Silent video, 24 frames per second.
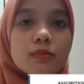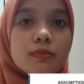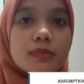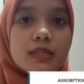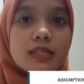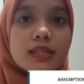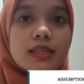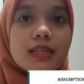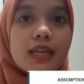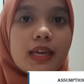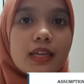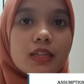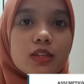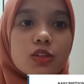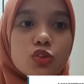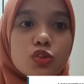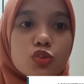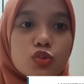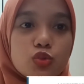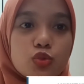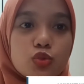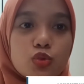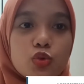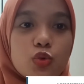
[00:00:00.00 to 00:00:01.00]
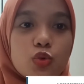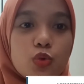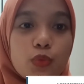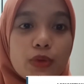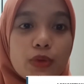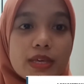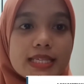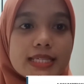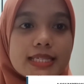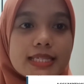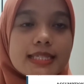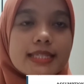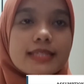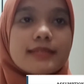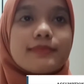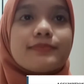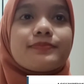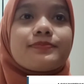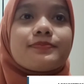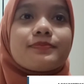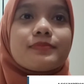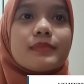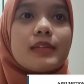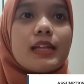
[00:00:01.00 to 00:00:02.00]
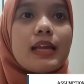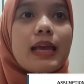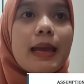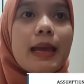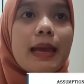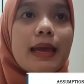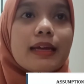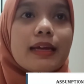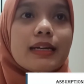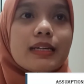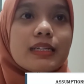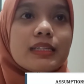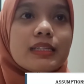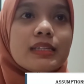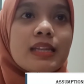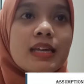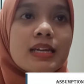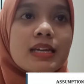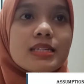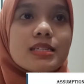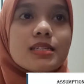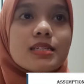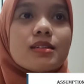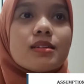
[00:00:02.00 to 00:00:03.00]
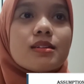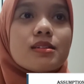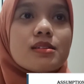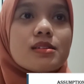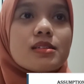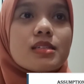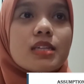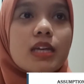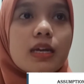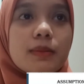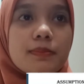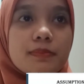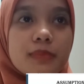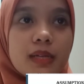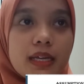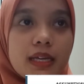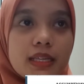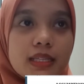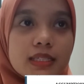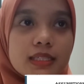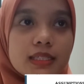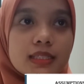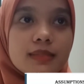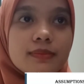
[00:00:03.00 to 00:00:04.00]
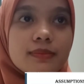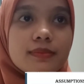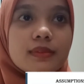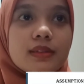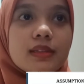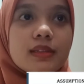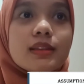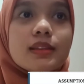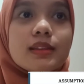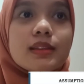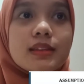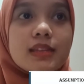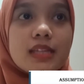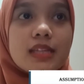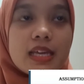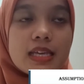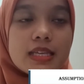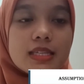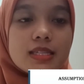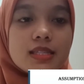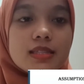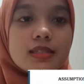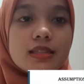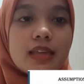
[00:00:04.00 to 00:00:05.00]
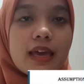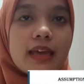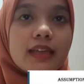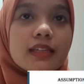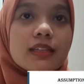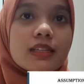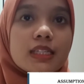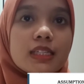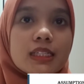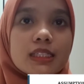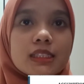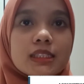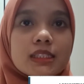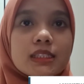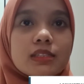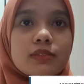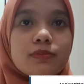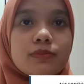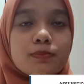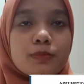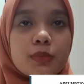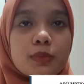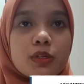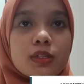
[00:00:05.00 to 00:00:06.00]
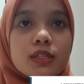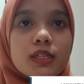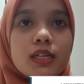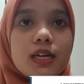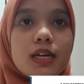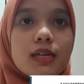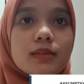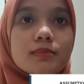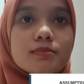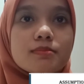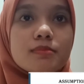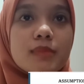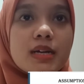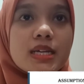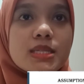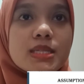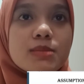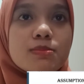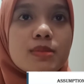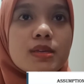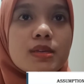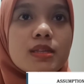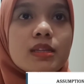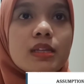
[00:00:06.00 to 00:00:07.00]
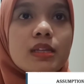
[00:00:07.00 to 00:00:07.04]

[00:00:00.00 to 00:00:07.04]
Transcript: take 2 weeks. The supplier thinks that their product must be